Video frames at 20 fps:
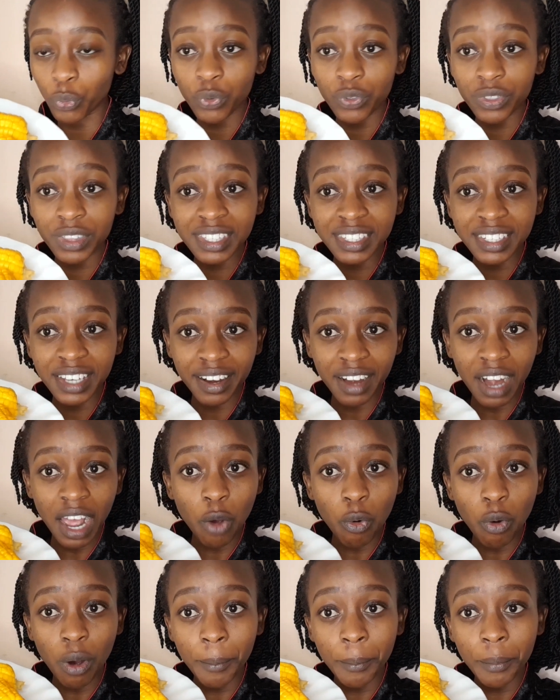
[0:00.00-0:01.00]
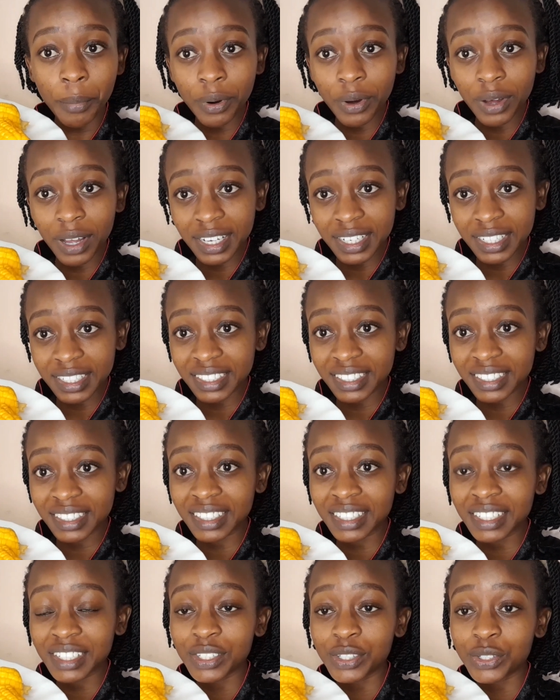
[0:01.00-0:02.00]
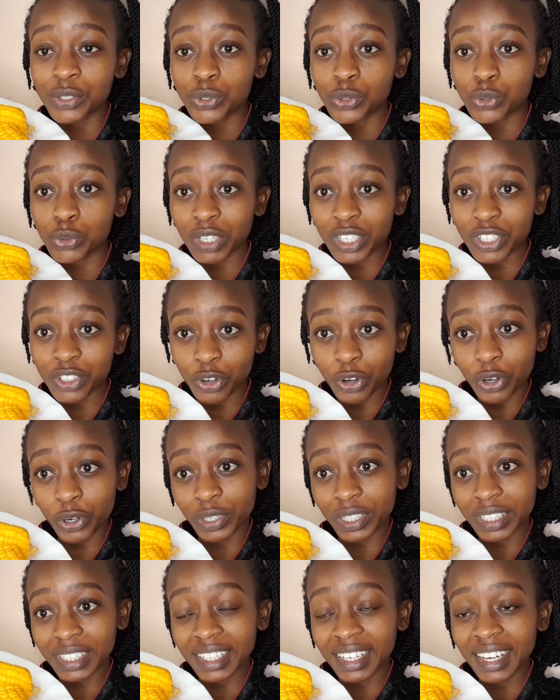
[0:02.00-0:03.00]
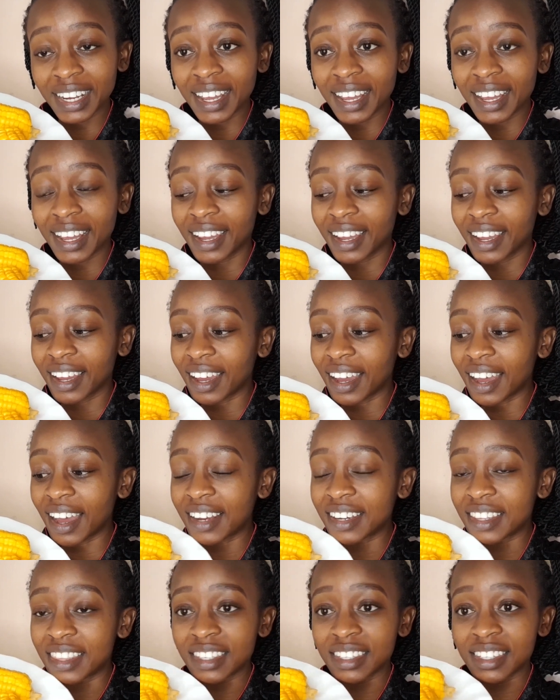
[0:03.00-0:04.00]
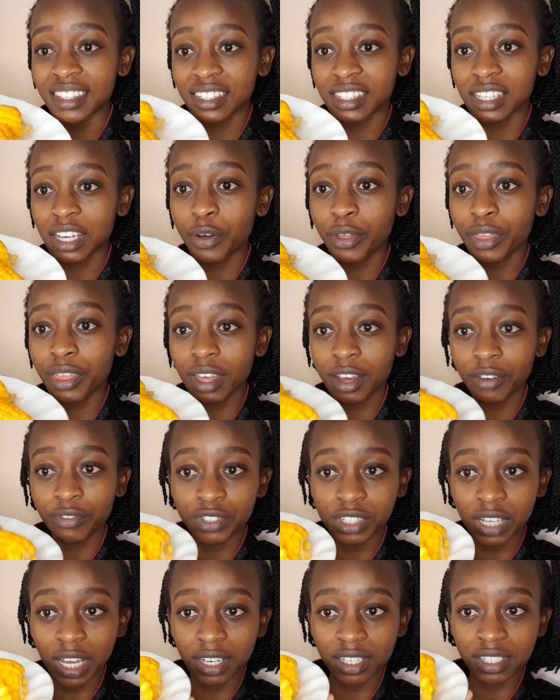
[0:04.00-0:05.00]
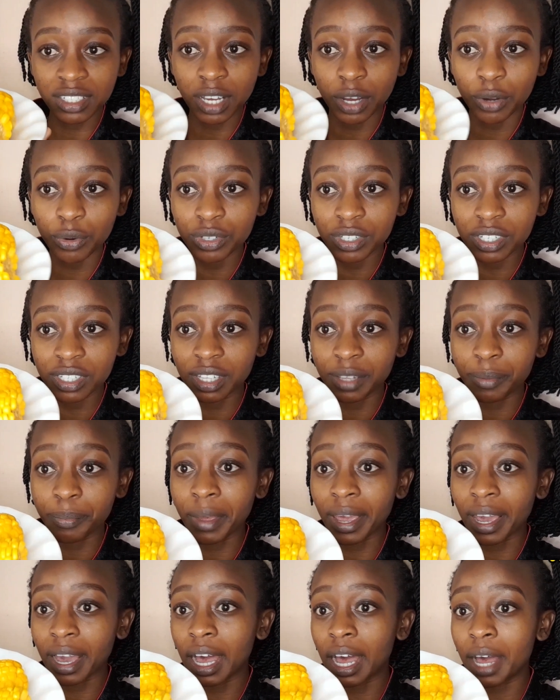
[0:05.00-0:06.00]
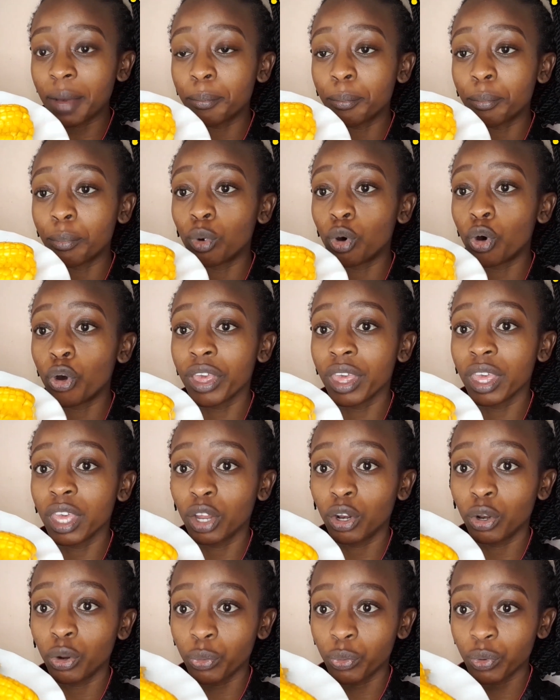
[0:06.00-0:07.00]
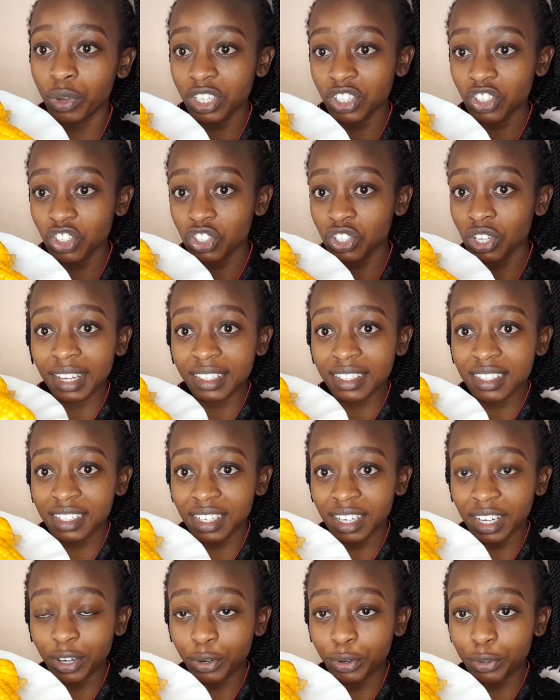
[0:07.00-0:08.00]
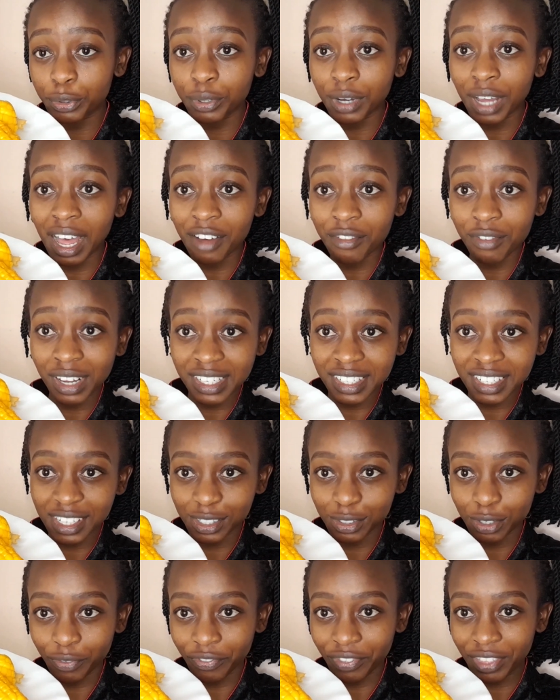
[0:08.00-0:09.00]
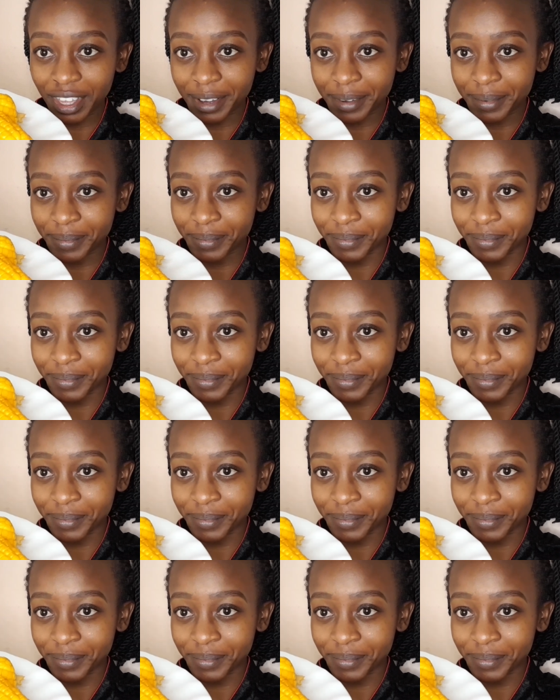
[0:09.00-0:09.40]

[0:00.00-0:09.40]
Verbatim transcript: these are our boiled sweet corn and this is how they have turned out they become more yellowish let's now have a taste of them